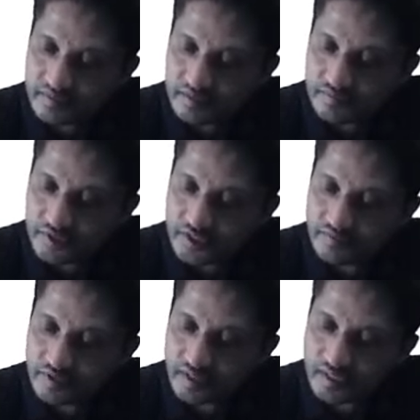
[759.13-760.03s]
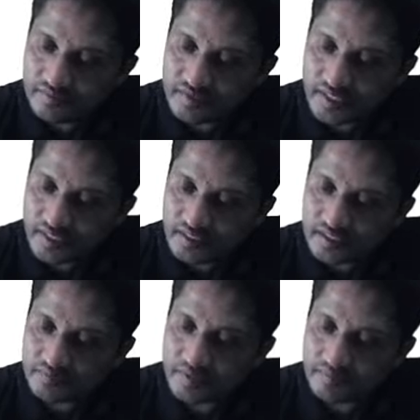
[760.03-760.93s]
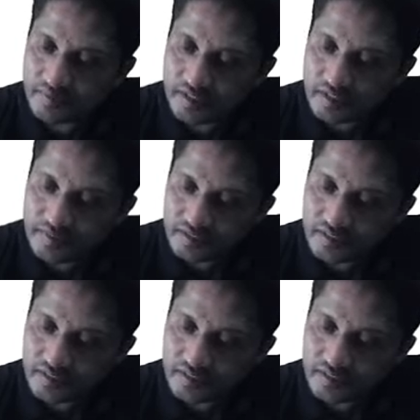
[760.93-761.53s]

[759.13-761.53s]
If you shift on the left side, this B plus B